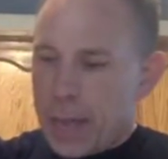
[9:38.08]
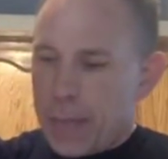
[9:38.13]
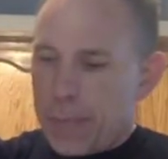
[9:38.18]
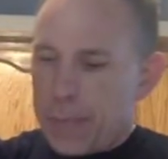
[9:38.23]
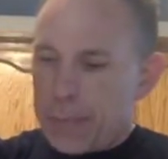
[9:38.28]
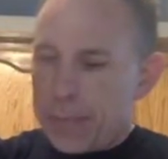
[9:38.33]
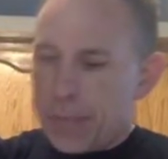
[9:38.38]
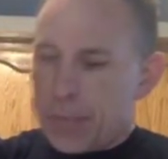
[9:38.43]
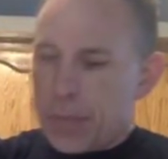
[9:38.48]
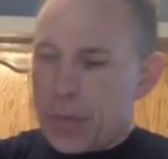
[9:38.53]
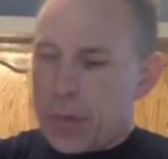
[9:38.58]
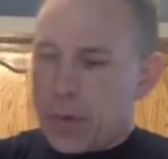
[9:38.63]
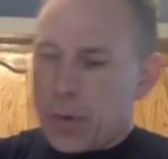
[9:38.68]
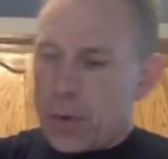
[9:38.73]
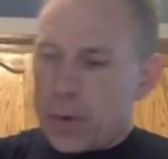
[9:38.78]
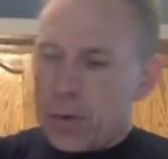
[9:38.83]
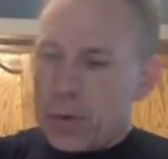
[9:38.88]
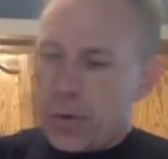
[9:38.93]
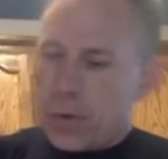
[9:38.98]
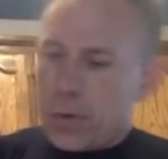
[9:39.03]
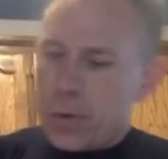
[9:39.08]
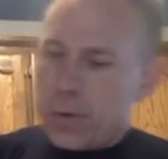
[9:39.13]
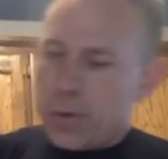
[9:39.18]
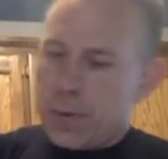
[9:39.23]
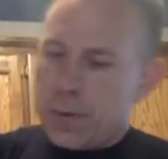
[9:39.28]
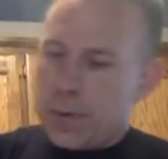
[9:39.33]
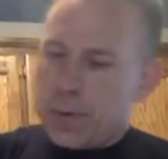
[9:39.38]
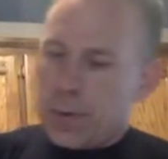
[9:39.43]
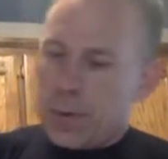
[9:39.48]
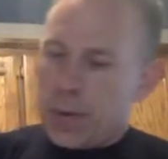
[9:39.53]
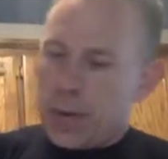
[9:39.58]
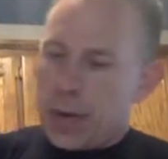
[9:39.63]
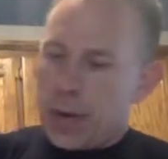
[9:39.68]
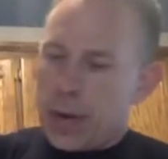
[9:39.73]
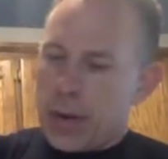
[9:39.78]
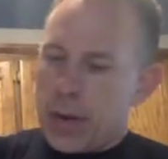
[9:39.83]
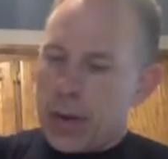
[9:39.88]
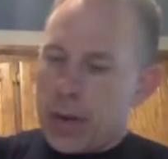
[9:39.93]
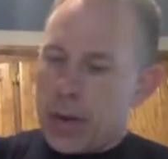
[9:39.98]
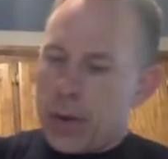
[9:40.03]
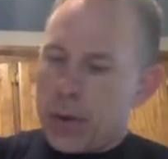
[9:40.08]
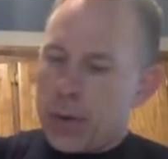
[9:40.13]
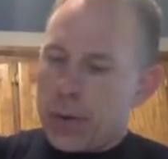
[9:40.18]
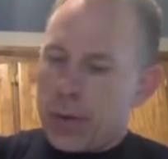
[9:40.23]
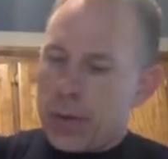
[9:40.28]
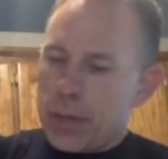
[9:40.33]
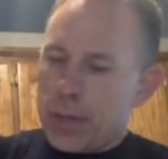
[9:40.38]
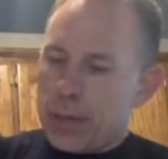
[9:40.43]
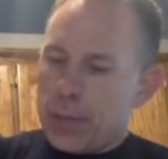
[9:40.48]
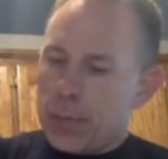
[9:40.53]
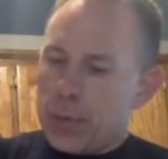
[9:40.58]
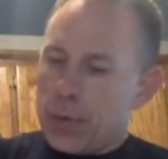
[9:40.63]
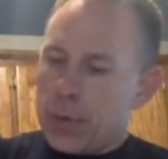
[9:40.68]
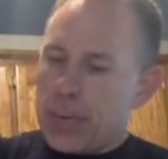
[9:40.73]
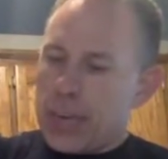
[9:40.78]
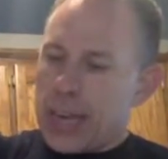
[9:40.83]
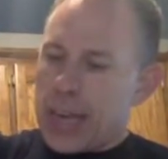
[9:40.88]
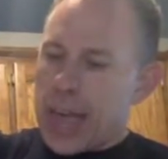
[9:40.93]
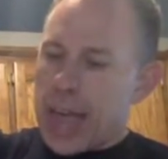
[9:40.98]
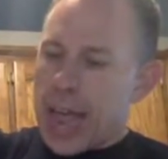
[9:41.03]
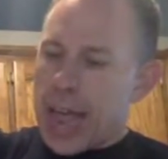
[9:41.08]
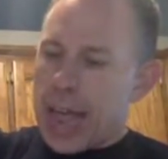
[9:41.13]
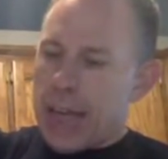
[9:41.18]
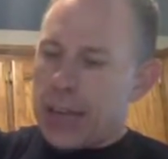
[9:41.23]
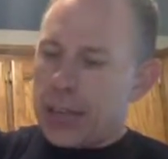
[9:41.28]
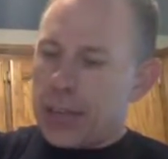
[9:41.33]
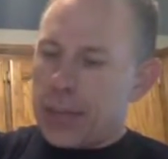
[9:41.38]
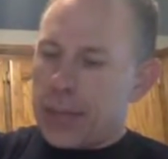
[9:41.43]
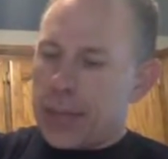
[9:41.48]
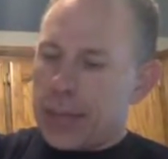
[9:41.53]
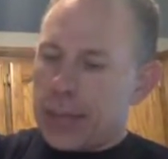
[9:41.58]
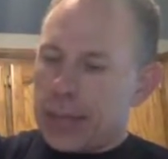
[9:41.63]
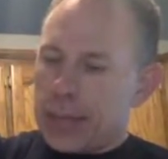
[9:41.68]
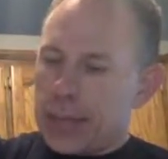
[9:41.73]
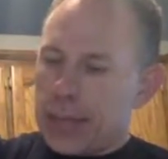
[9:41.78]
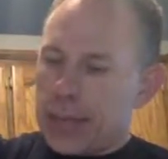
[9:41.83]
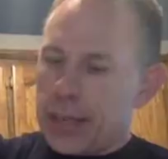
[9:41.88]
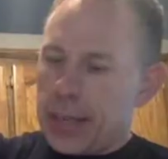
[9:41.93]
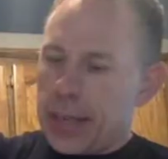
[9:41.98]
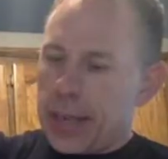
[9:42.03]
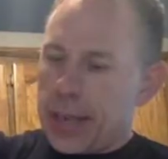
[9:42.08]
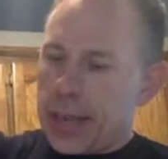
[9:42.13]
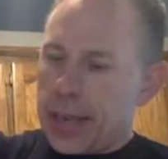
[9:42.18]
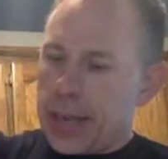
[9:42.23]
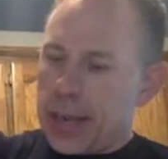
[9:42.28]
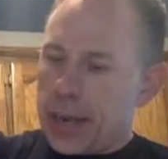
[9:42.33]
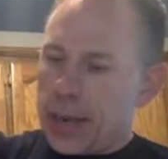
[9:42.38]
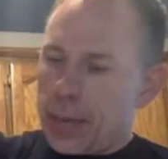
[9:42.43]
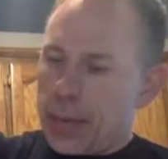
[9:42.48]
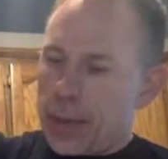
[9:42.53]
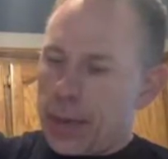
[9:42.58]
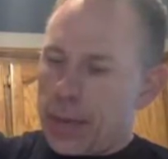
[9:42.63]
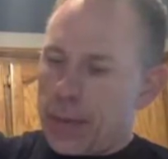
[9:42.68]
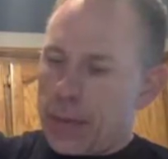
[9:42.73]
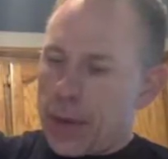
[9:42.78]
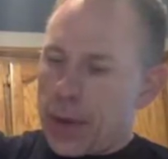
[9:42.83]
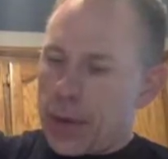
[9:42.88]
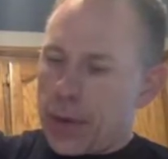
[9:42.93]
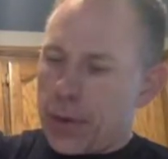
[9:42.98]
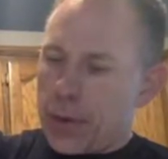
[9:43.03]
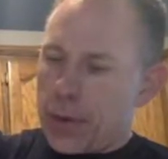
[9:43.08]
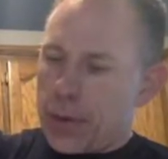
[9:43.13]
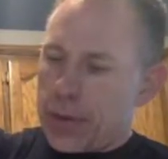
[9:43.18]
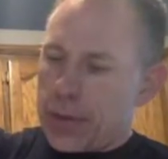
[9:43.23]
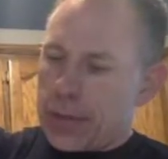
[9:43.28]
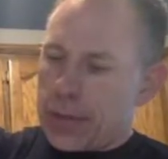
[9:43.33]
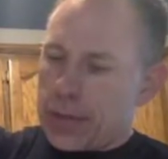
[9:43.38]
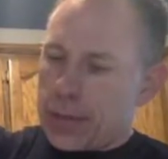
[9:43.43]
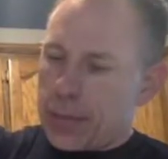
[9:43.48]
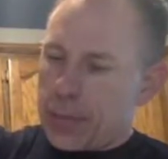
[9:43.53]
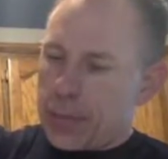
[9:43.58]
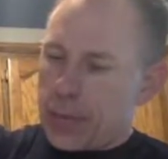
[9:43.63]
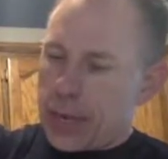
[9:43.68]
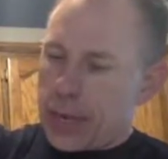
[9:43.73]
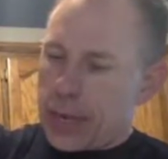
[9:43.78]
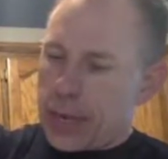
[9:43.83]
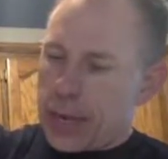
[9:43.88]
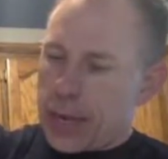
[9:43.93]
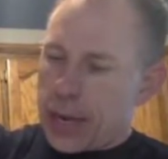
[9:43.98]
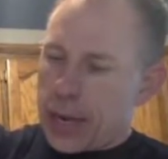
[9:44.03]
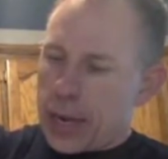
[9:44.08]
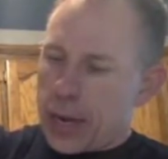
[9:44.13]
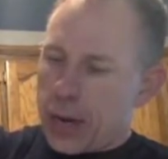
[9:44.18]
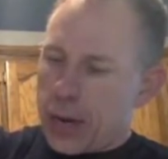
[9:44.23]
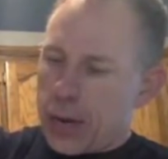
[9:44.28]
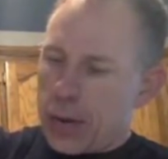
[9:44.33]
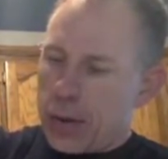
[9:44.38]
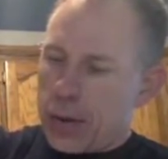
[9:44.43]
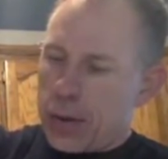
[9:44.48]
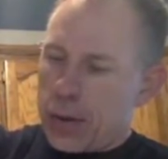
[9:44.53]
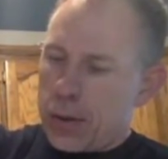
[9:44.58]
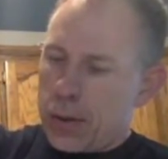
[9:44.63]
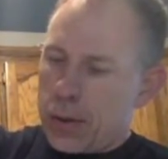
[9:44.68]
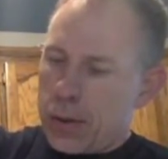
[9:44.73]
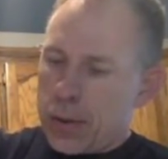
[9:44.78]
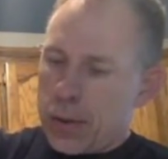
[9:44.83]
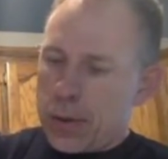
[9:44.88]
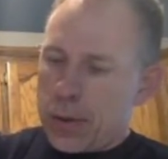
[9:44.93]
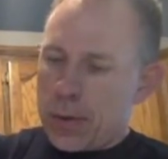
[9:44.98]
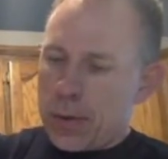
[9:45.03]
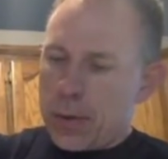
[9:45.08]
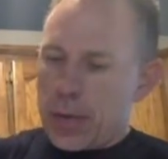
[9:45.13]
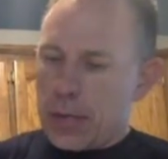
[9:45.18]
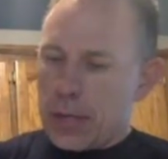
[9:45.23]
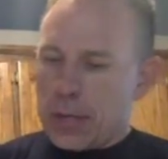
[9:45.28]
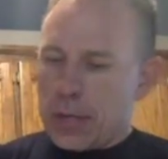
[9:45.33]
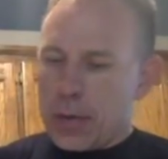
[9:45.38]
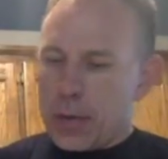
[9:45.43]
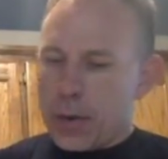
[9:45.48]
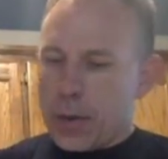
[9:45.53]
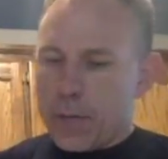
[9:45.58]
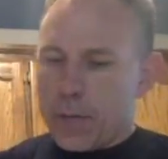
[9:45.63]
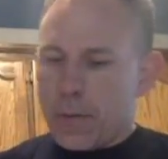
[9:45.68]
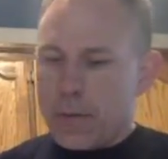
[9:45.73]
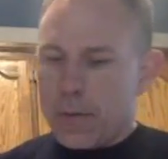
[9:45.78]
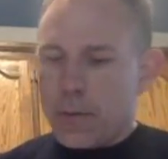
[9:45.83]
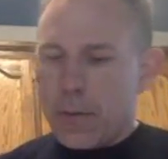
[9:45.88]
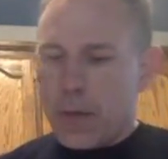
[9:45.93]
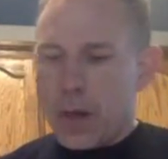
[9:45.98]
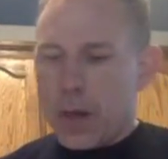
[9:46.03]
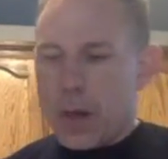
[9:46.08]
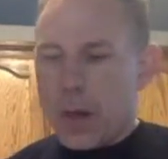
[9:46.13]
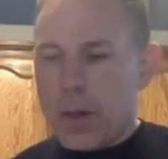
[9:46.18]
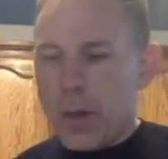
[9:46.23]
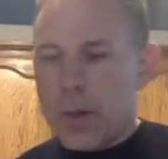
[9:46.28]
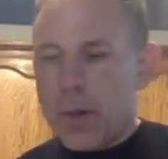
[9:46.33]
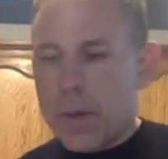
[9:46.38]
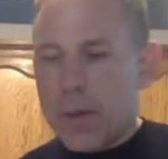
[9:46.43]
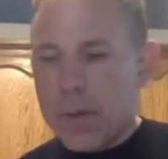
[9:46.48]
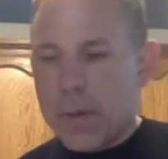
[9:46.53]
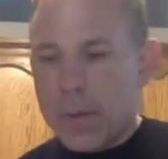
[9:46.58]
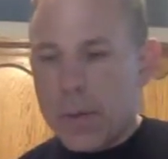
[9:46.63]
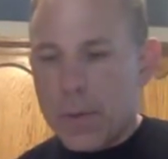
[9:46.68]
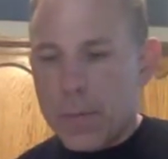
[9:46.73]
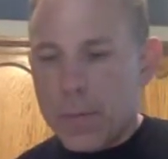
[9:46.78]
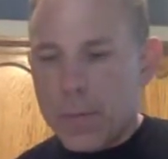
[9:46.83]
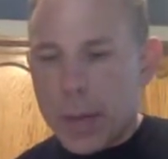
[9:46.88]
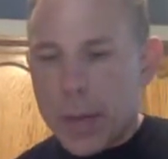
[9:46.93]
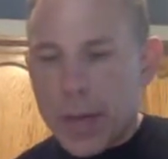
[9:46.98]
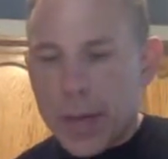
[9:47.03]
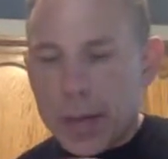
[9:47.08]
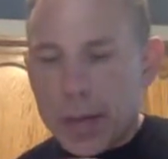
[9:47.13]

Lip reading: So there you go. The protein actually makes it a little bit frothier because I put it in there. It's going to overfill, but